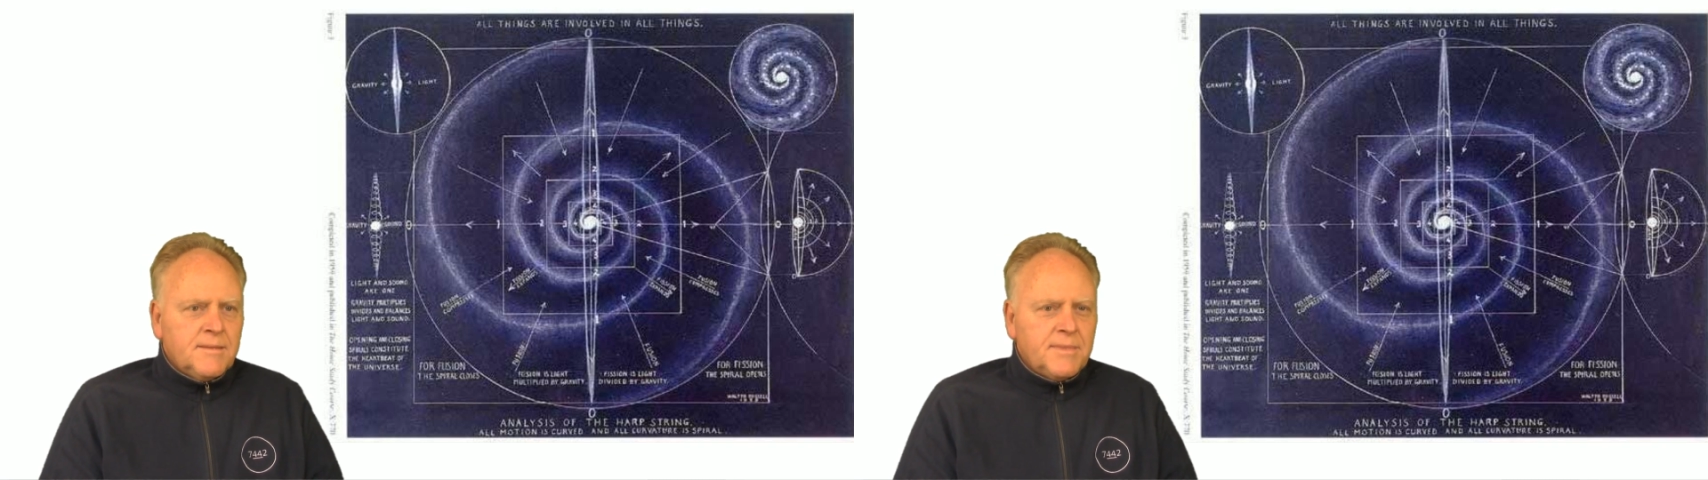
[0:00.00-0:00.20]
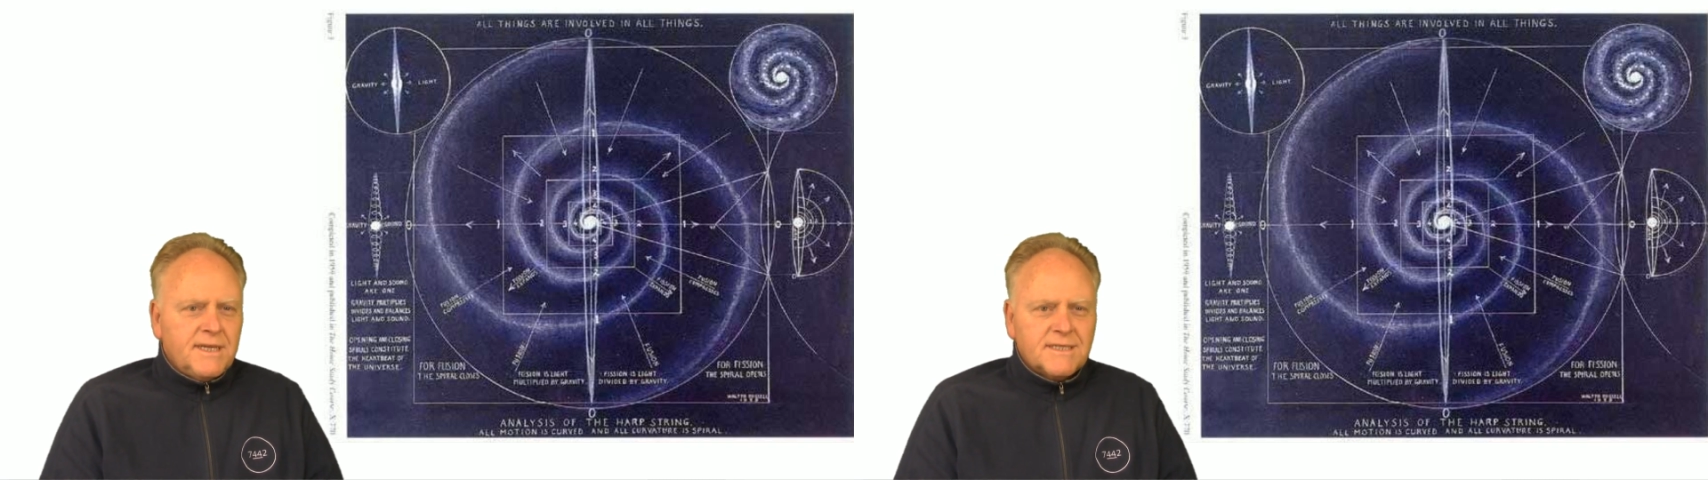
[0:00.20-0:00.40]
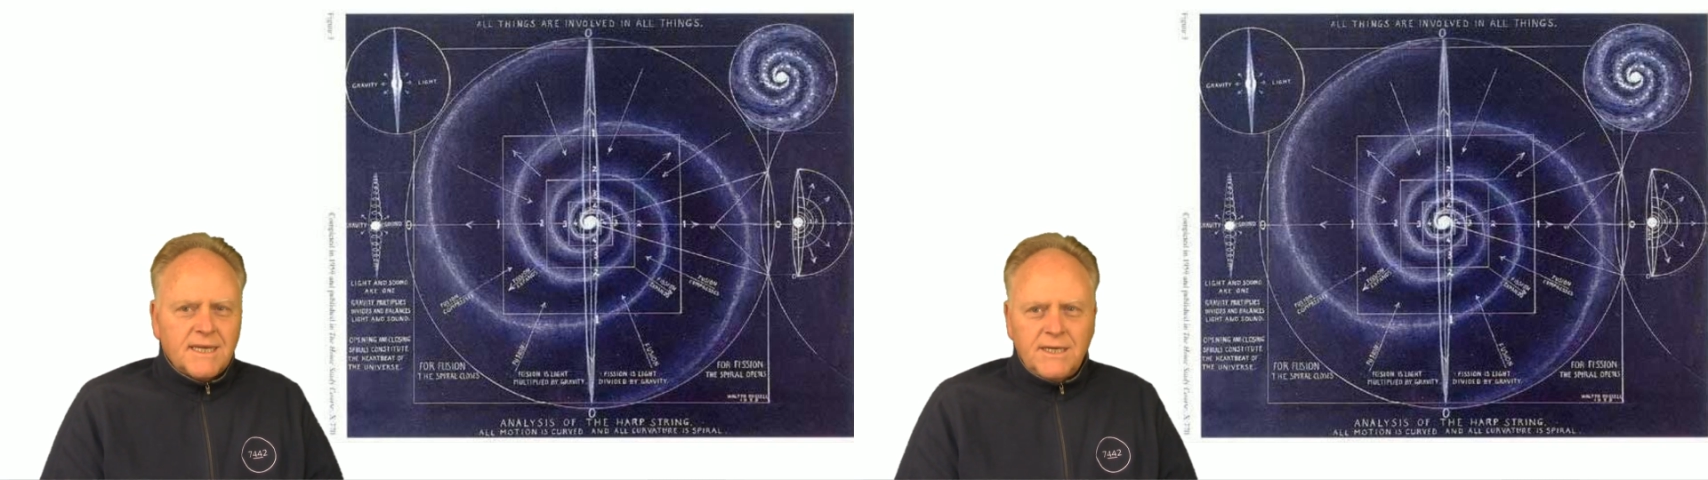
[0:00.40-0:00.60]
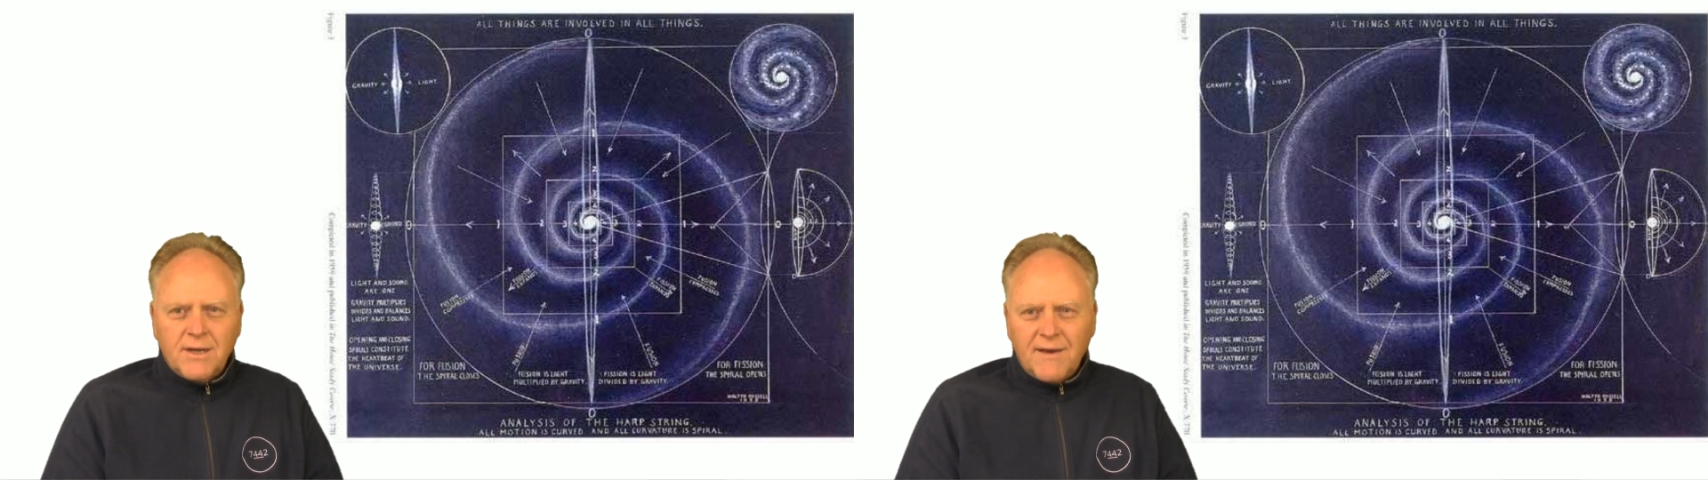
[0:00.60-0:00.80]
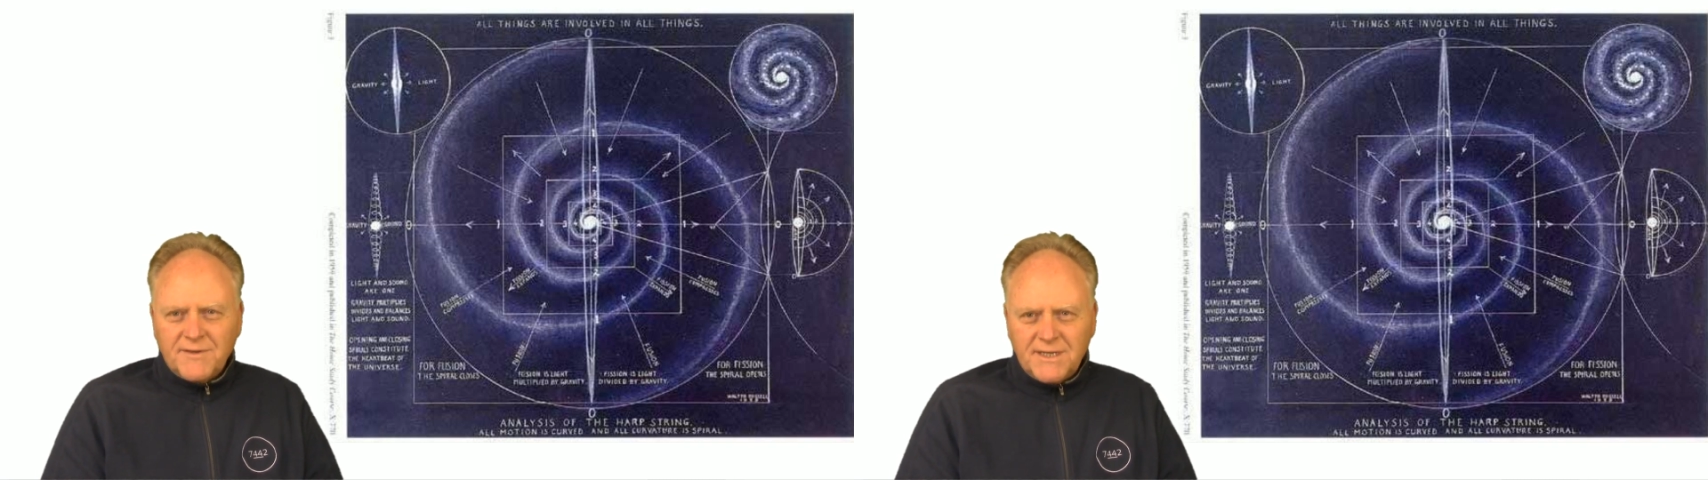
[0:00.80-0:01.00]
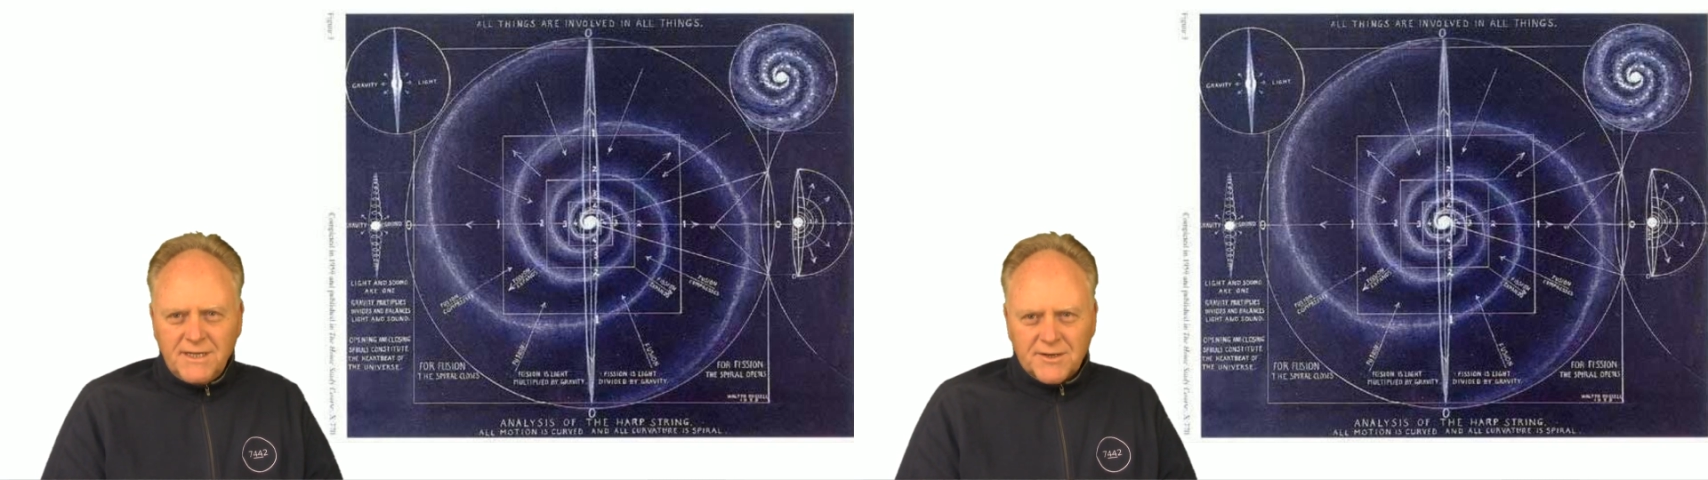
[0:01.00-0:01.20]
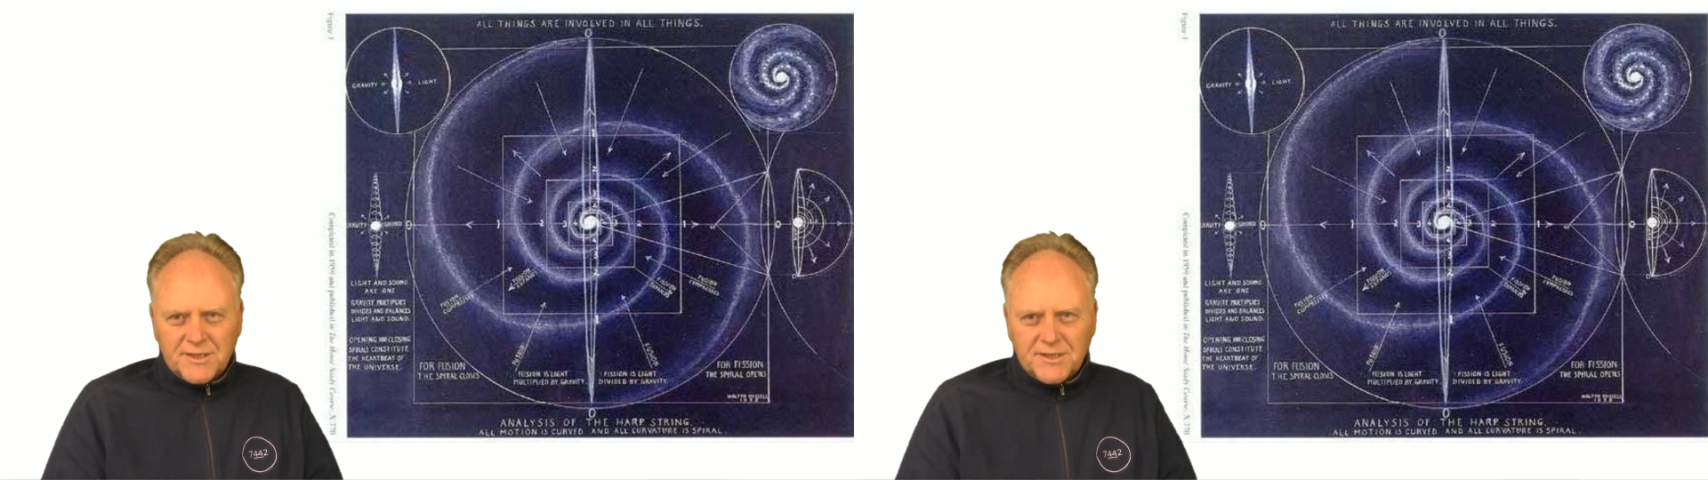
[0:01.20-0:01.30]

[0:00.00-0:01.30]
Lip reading: But he said, I've seen your